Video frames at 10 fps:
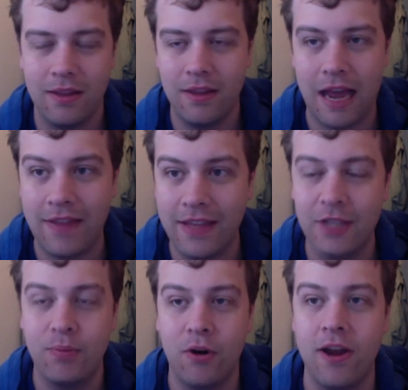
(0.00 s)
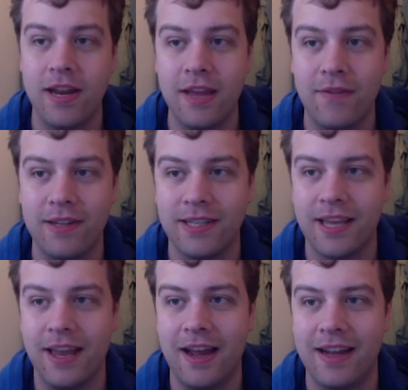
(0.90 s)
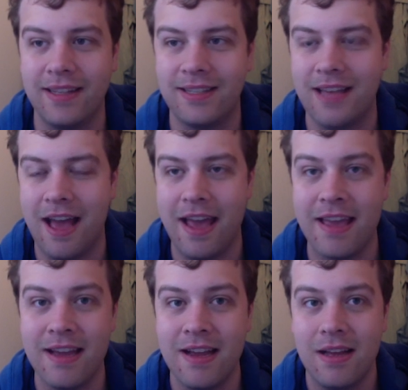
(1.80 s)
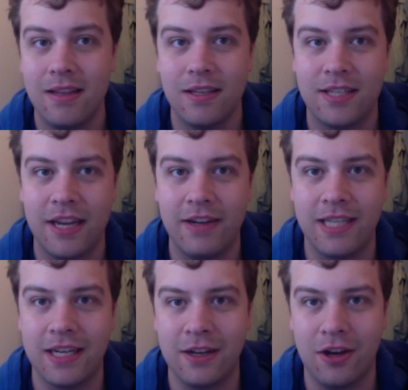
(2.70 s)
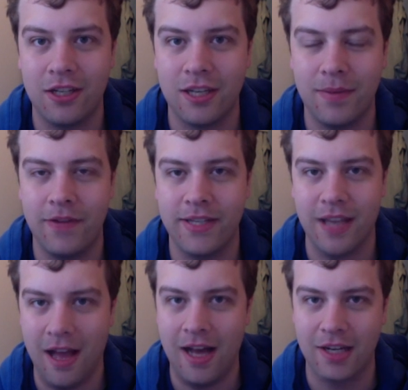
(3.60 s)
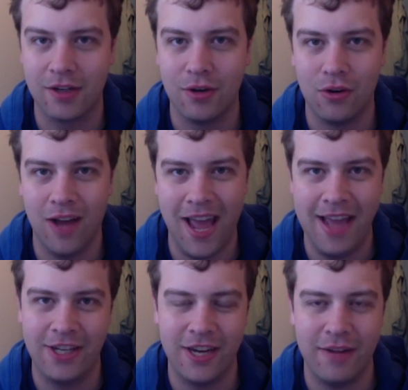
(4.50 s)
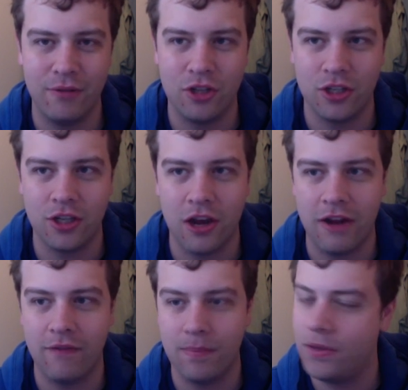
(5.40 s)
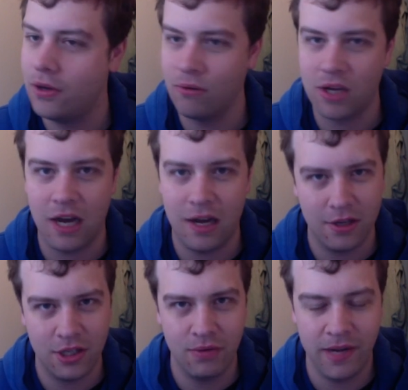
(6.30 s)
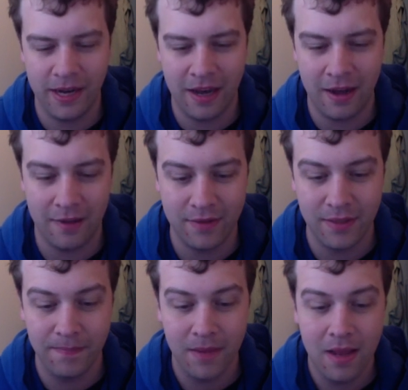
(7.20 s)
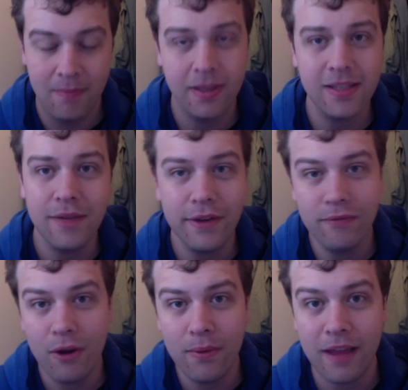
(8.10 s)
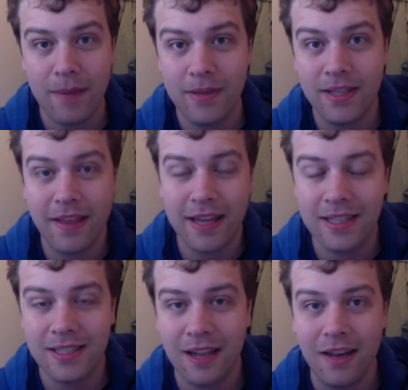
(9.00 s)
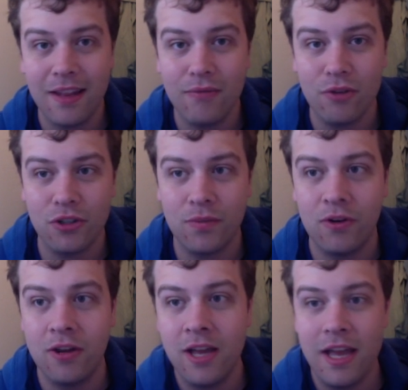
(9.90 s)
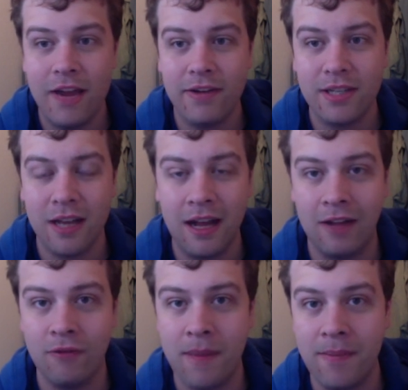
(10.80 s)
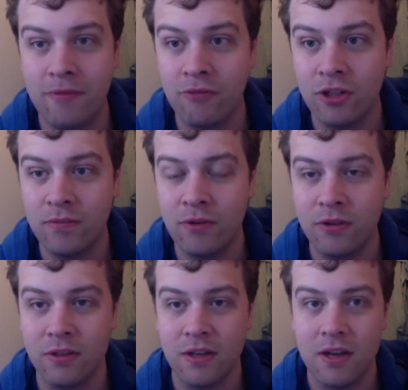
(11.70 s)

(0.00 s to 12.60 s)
at this point, even as a kid, I can say the series had lost a bit of its hardcore edge and it was just going for pure cartoony laughs. But there's nothing wrong with that per se. That is slightly the Roger Moore era style. Remember, Roger Moore's